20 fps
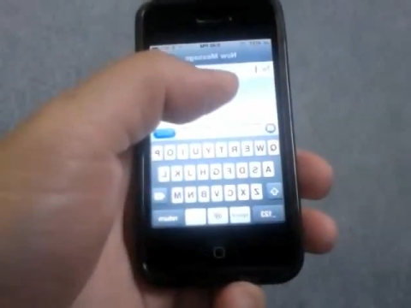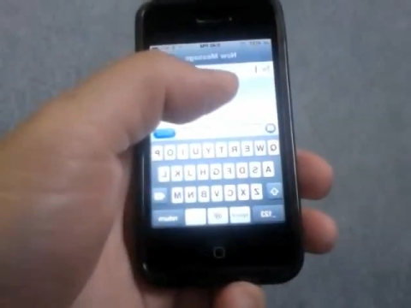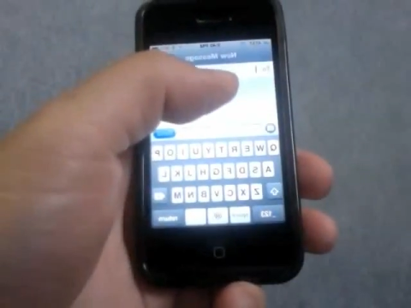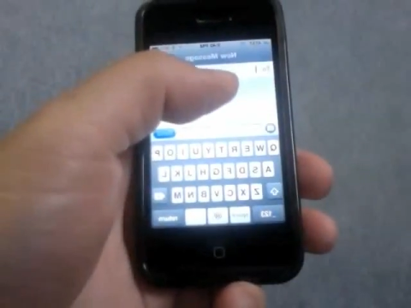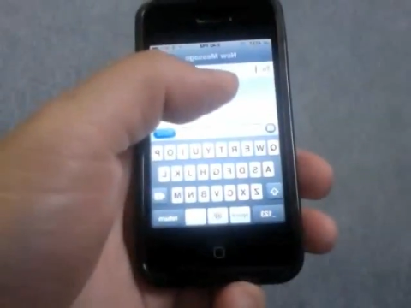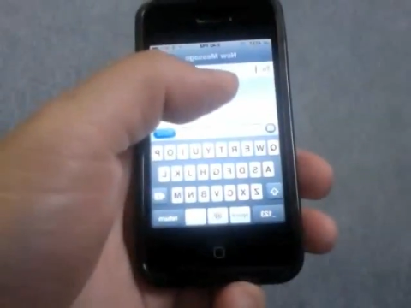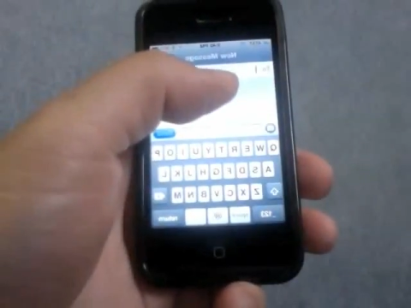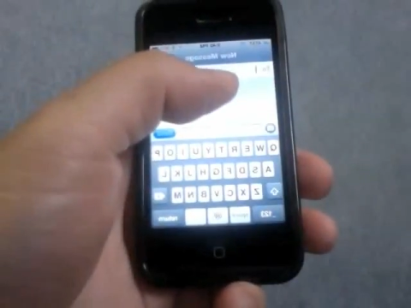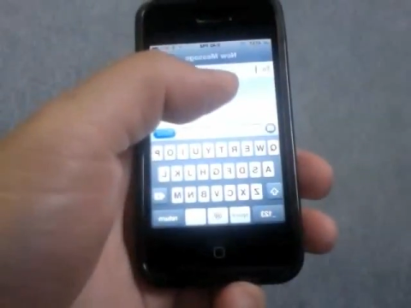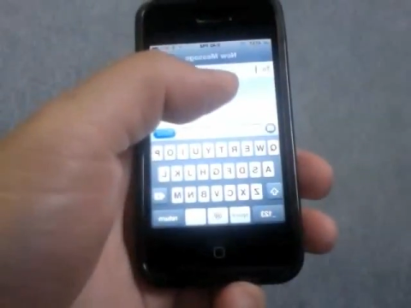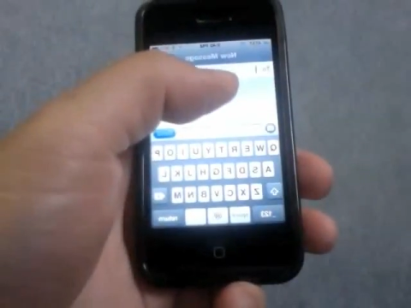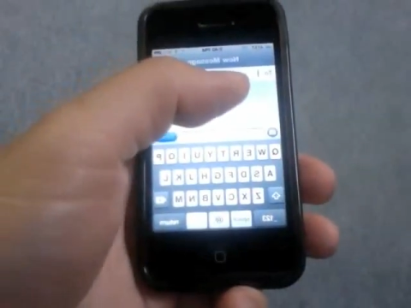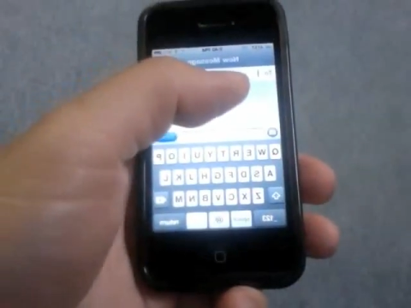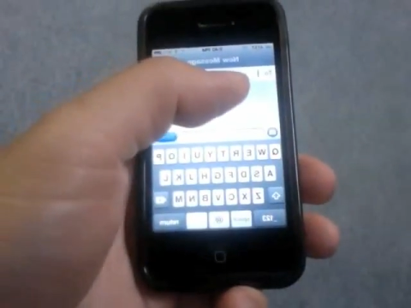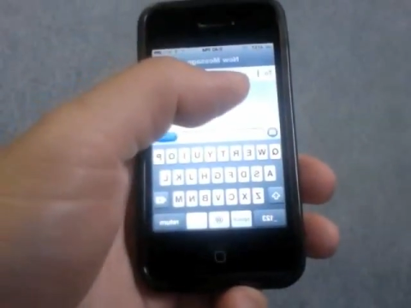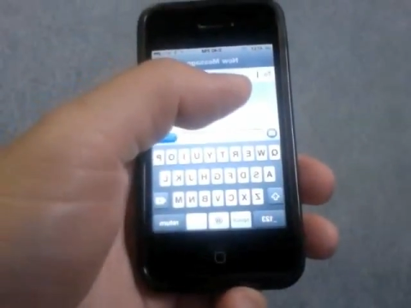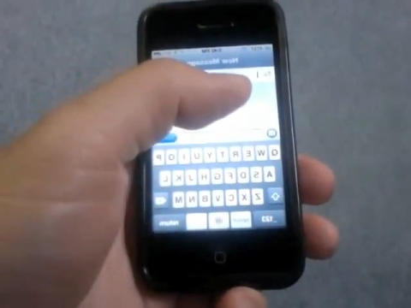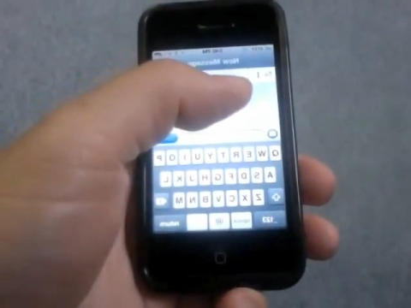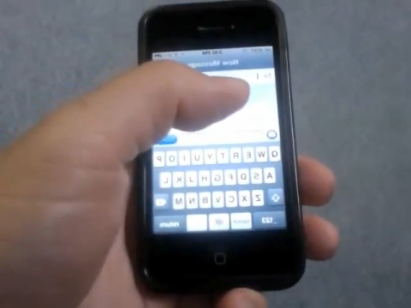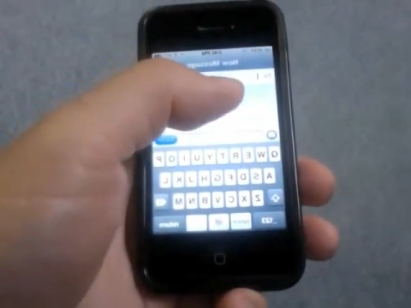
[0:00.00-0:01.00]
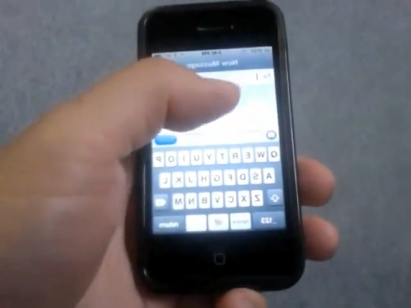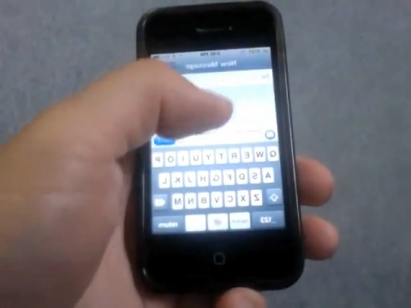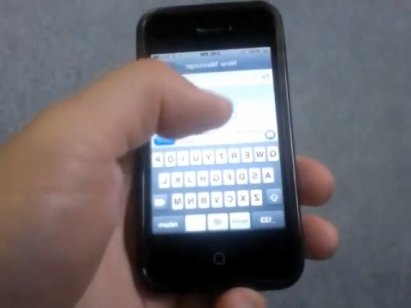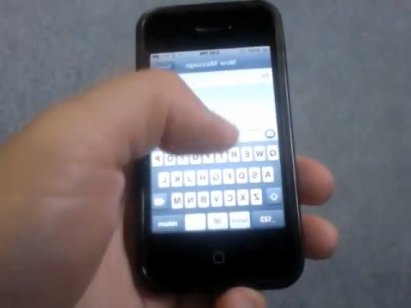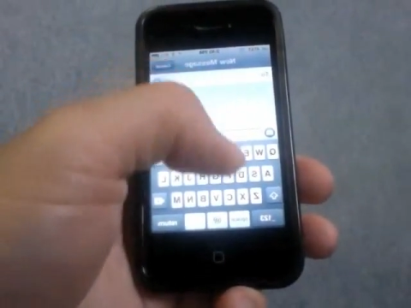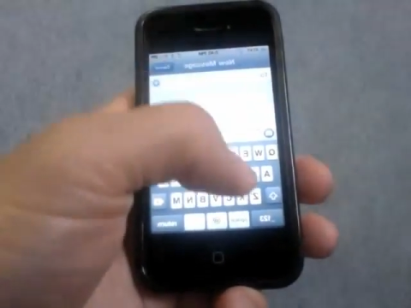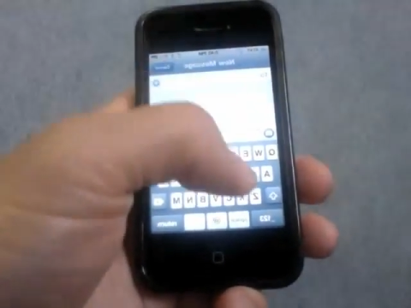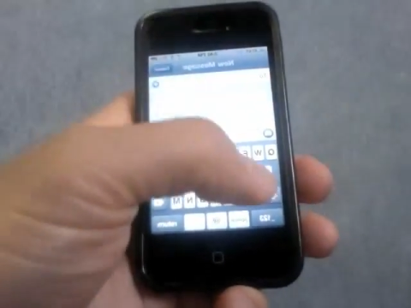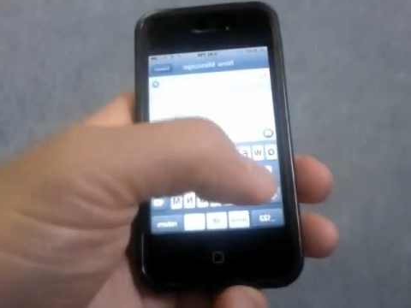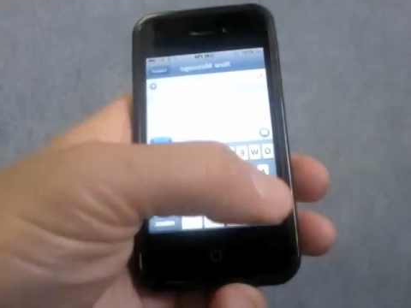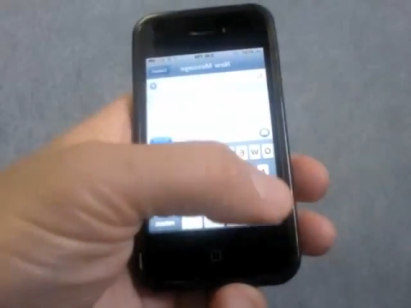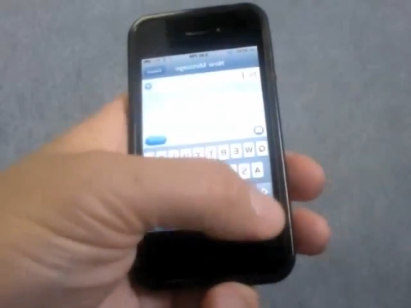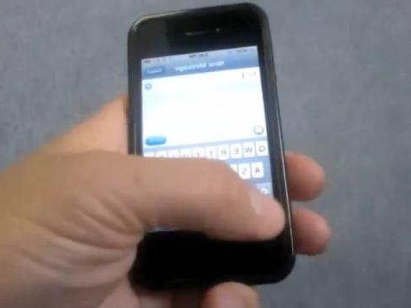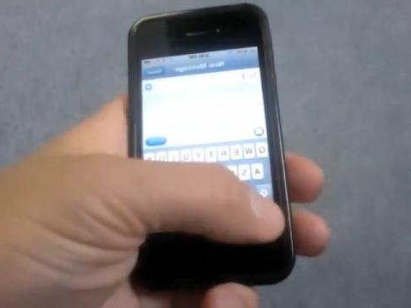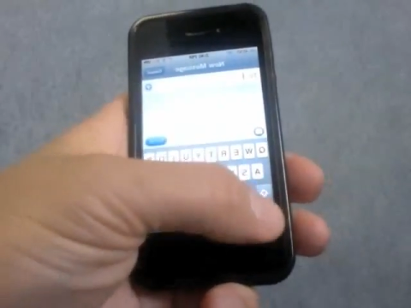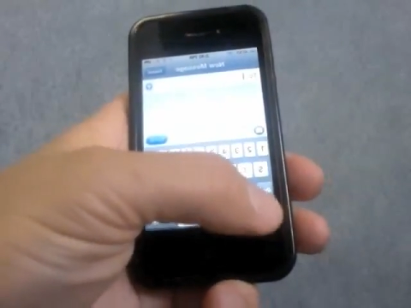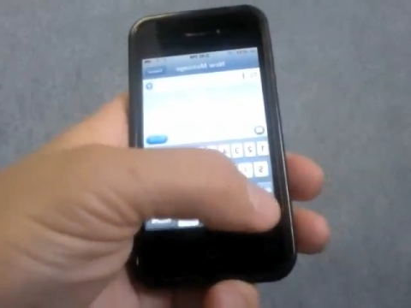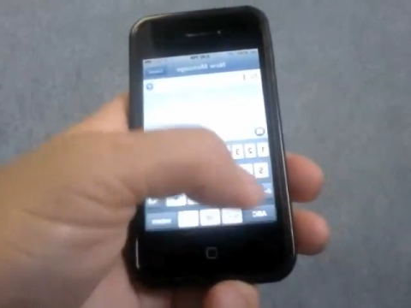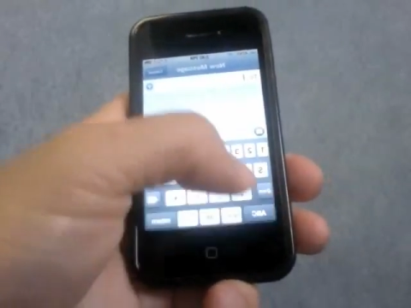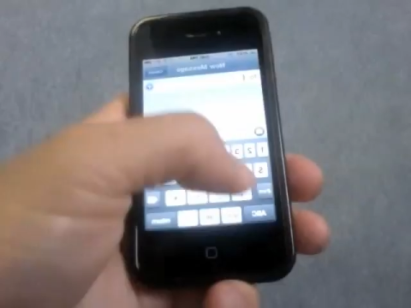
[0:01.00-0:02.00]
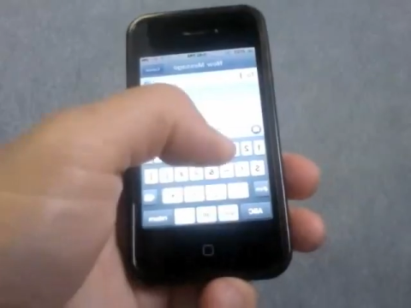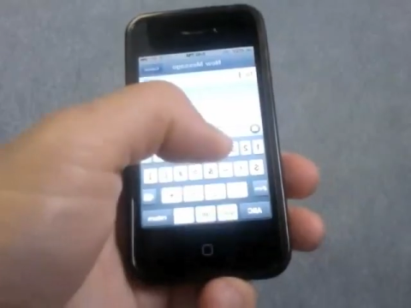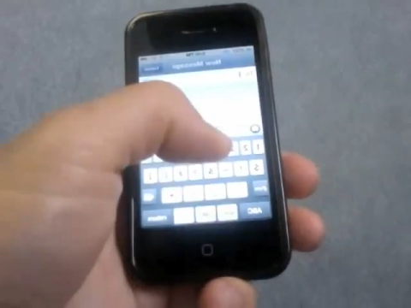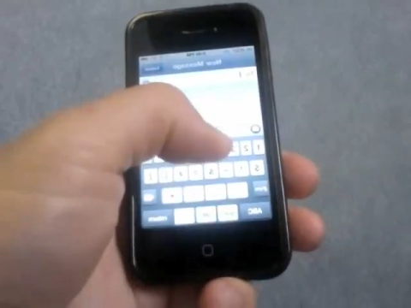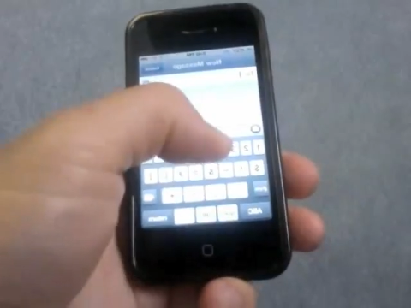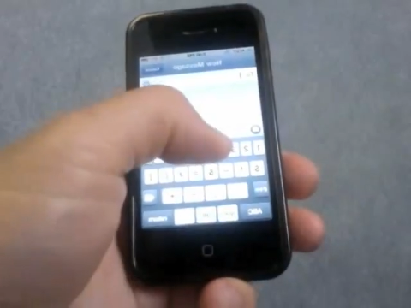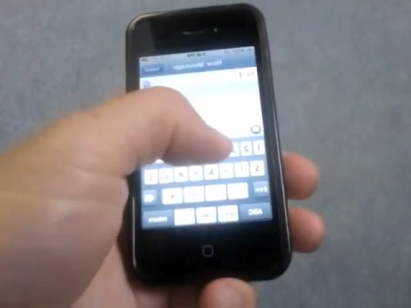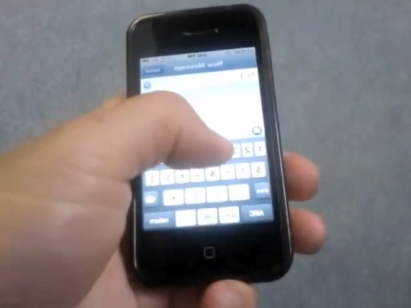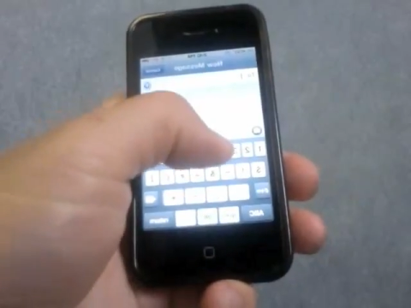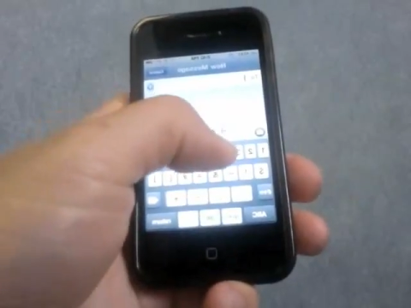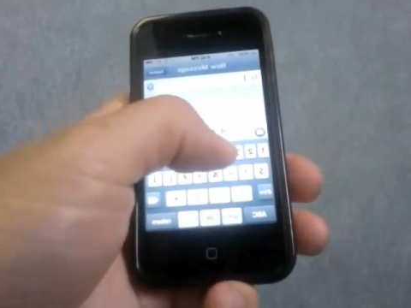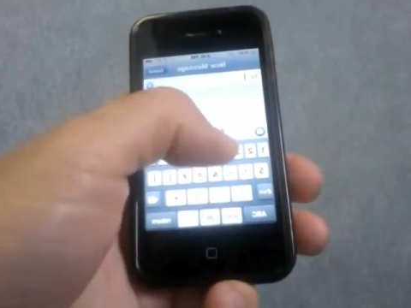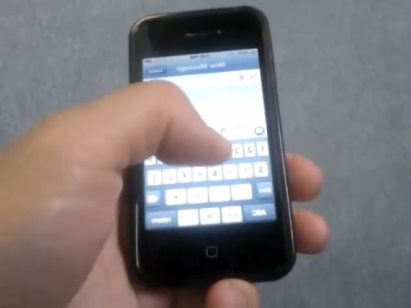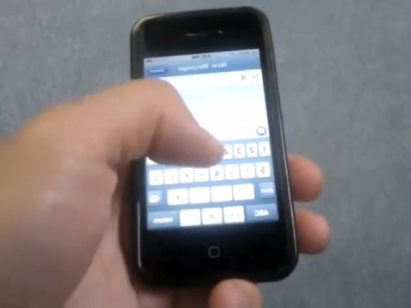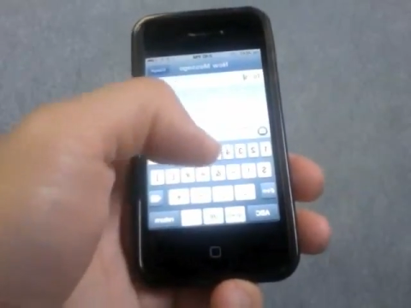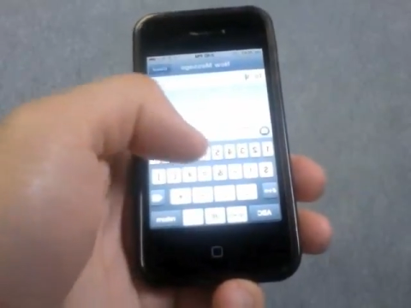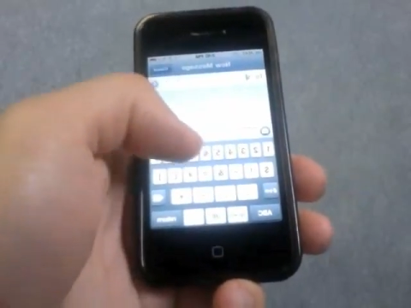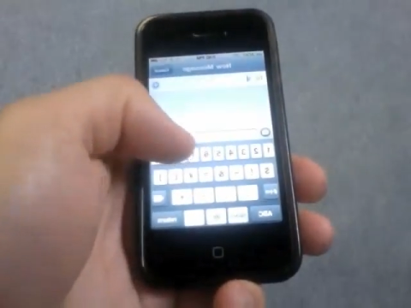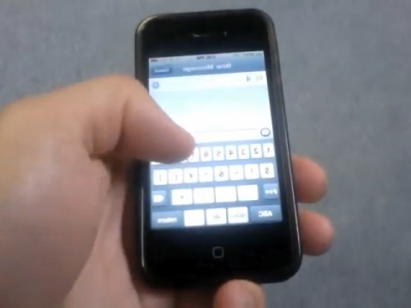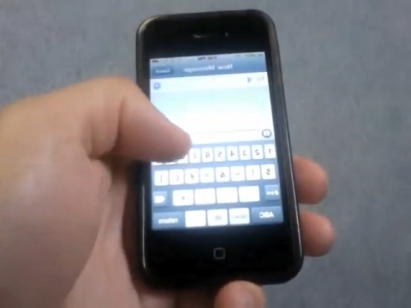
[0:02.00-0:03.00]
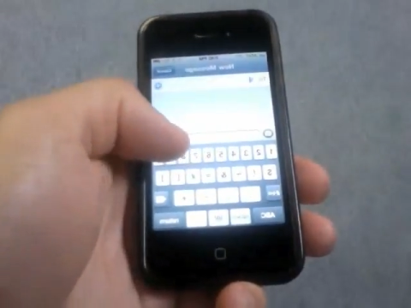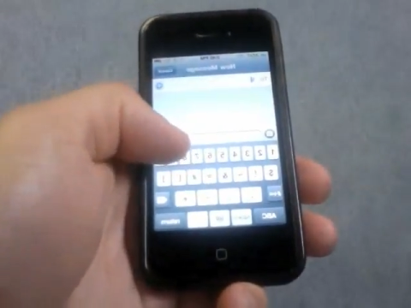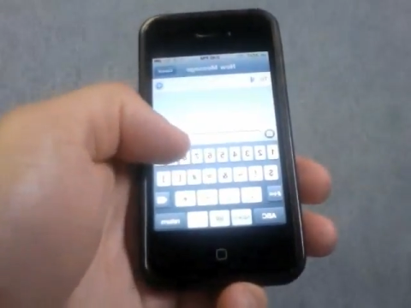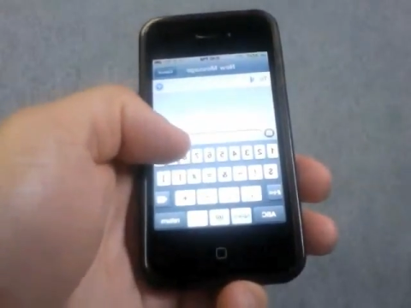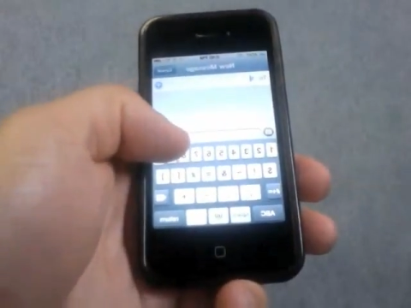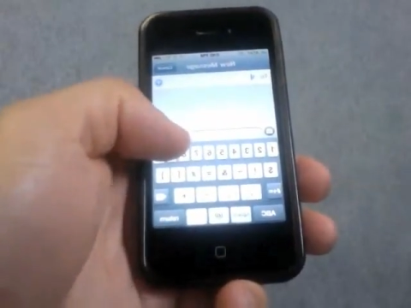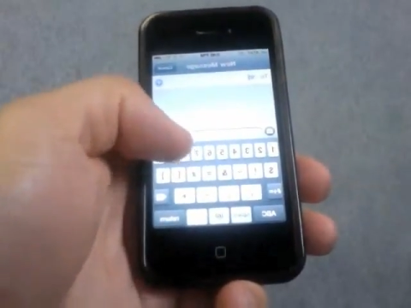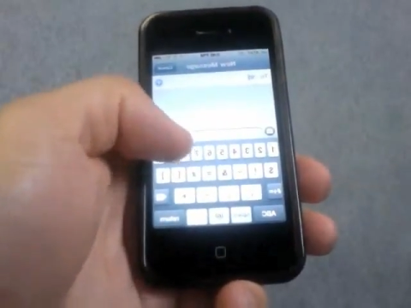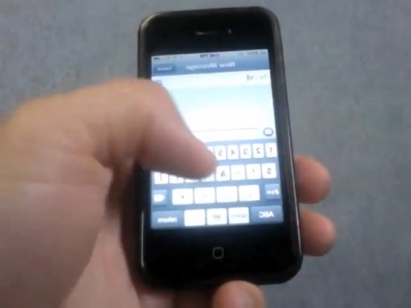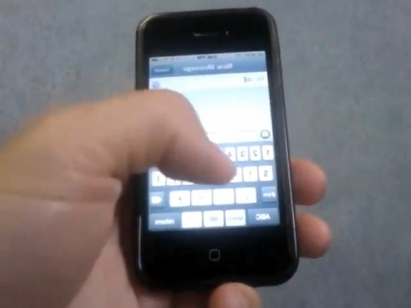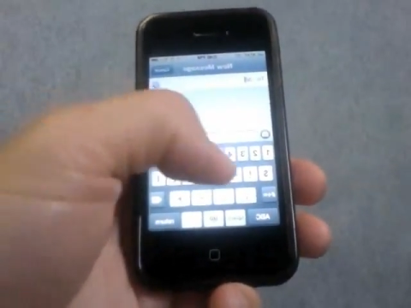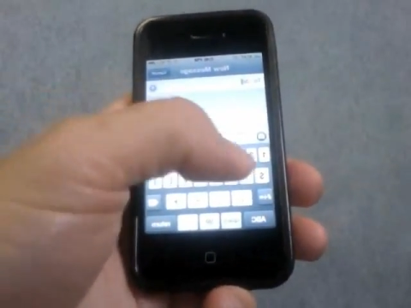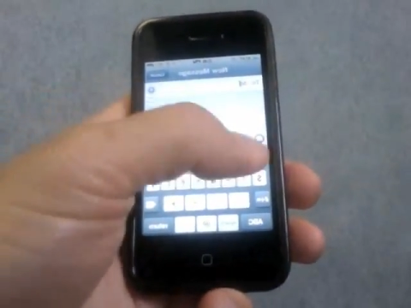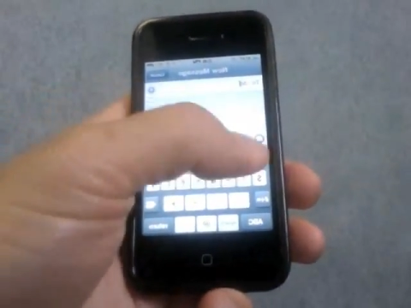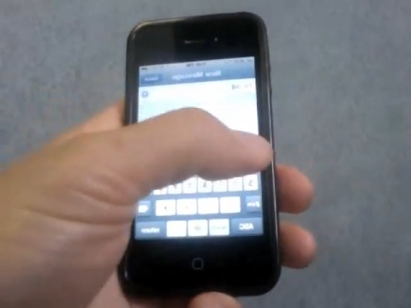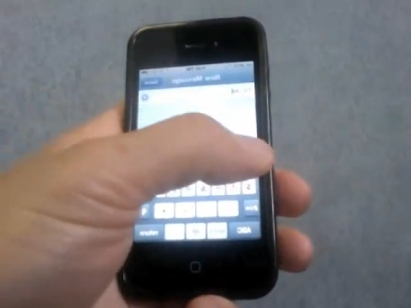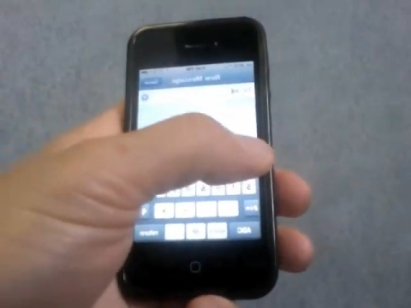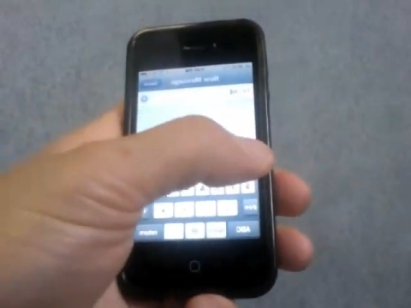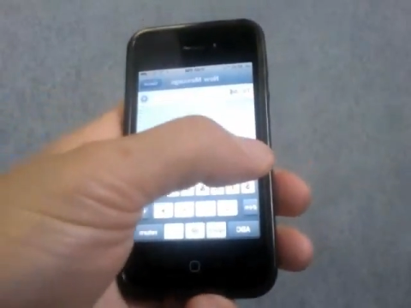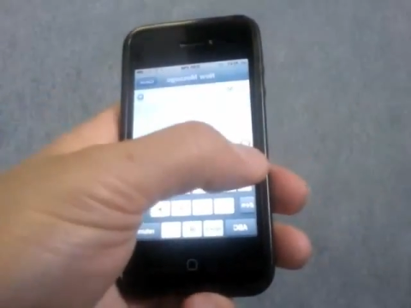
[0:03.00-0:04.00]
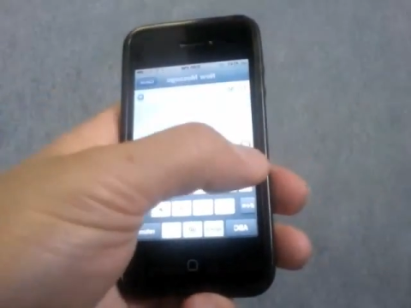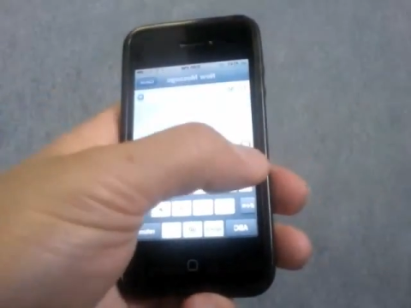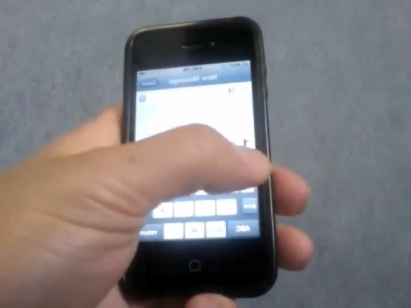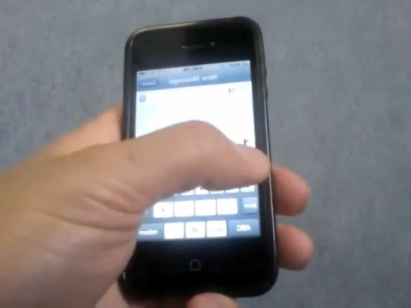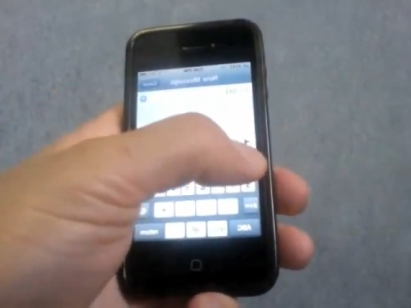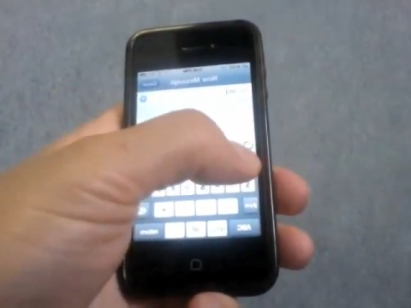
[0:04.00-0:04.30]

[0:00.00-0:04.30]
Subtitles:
No face is visible, so there are no lips to read.